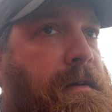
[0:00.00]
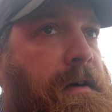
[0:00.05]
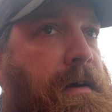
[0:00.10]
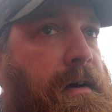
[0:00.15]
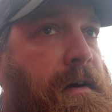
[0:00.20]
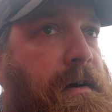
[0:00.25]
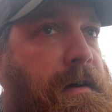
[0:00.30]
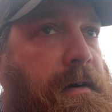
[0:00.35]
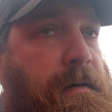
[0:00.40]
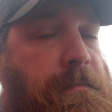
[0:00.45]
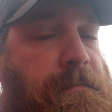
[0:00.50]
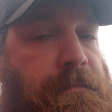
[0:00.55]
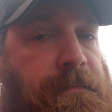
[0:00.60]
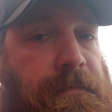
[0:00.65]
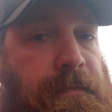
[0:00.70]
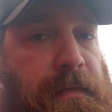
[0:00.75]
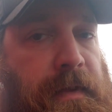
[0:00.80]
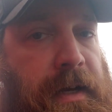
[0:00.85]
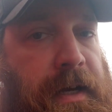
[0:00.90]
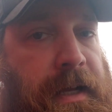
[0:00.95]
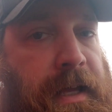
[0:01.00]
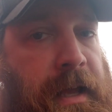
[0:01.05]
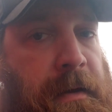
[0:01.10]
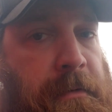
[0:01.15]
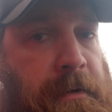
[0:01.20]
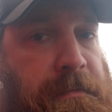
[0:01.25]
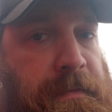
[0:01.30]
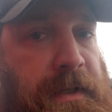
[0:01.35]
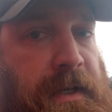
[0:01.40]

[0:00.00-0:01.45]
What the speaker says: I came up